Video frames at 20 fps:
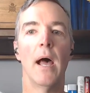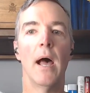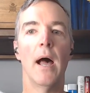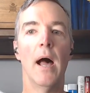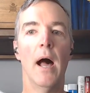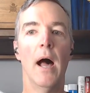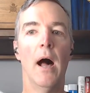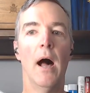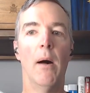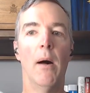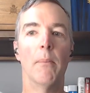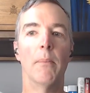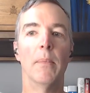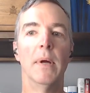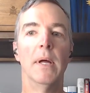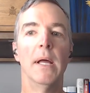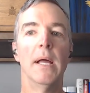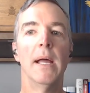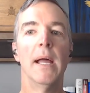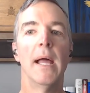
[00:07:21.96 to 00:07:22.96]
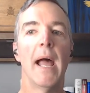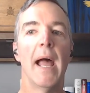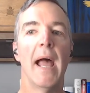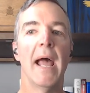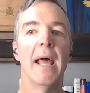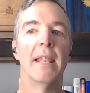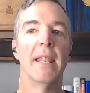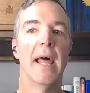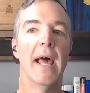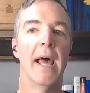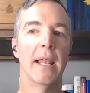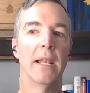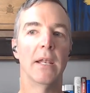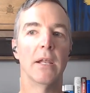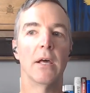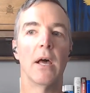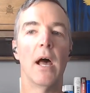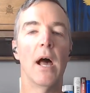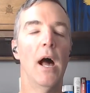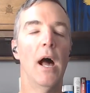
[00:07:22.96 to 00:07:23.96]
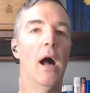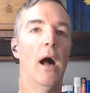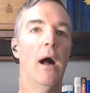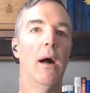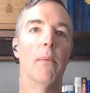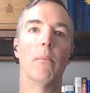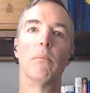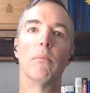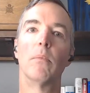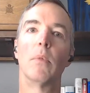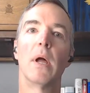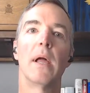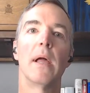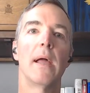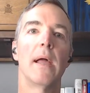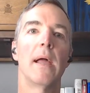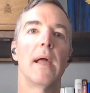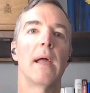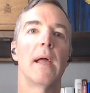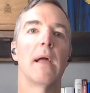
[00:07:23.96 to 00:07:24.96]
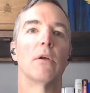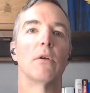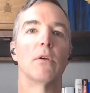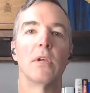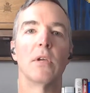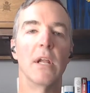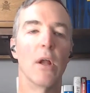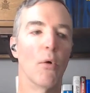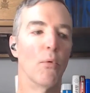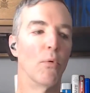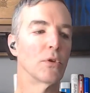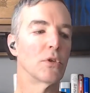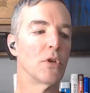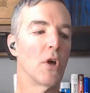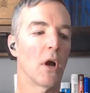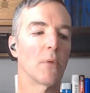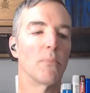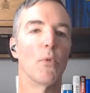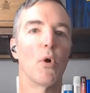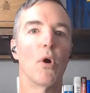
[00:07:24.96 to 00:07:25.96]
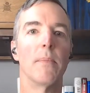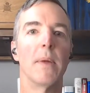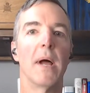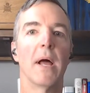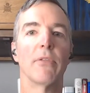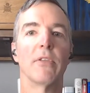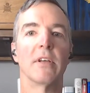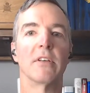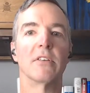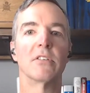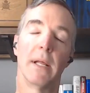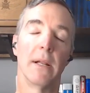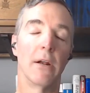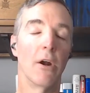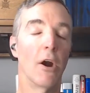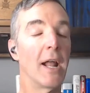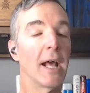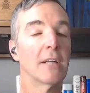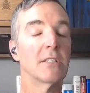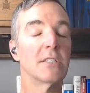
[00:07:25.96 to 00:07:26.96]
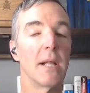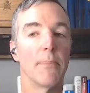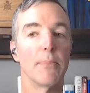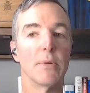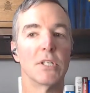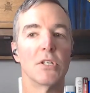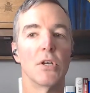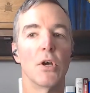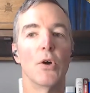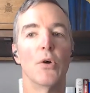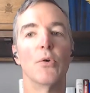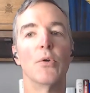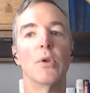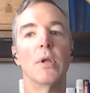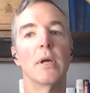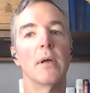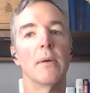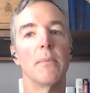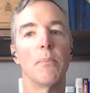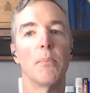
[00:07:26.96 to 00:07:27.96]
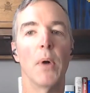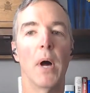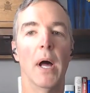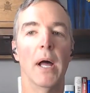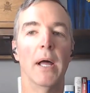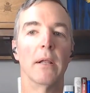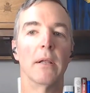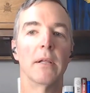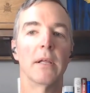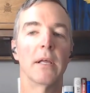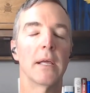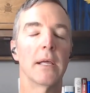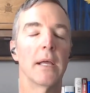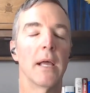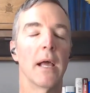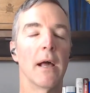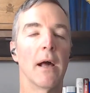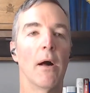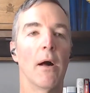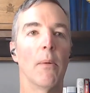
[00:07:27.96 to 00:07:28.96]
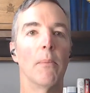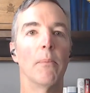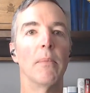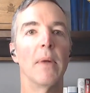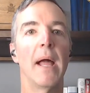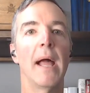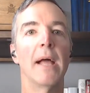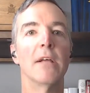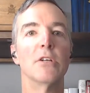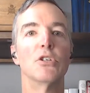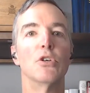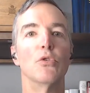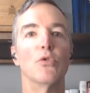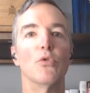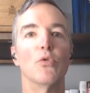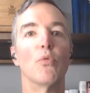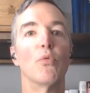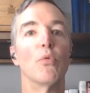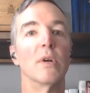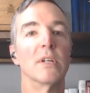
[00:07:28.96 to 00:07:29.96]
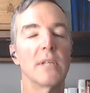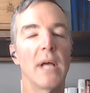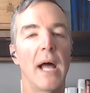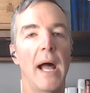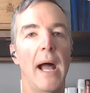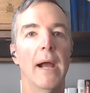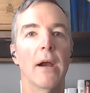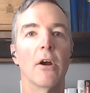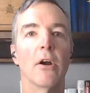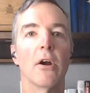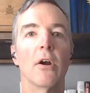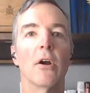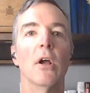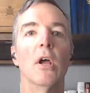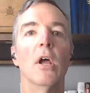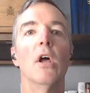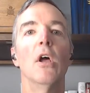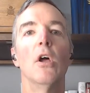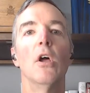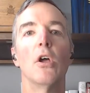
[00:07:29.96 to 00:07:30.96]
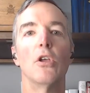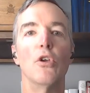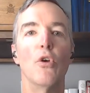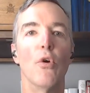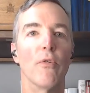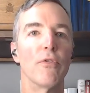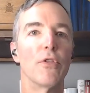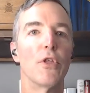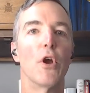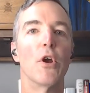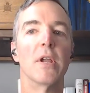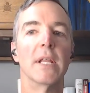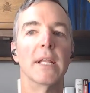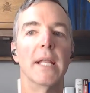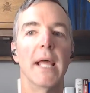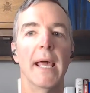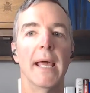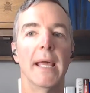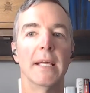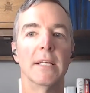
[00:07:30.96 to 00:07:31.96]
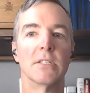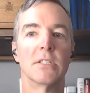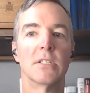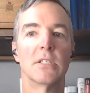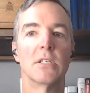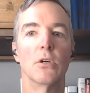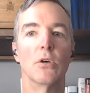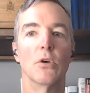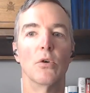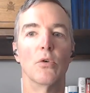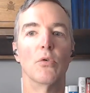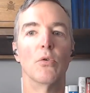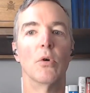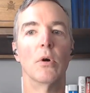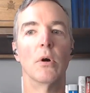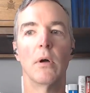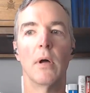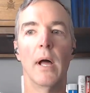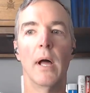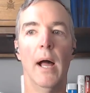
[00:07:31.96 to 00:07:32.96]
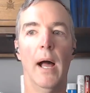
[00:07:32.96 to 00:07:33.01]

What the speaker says: And then, we'll talk more about this in our next episode. But as you retire, you have 30 days to,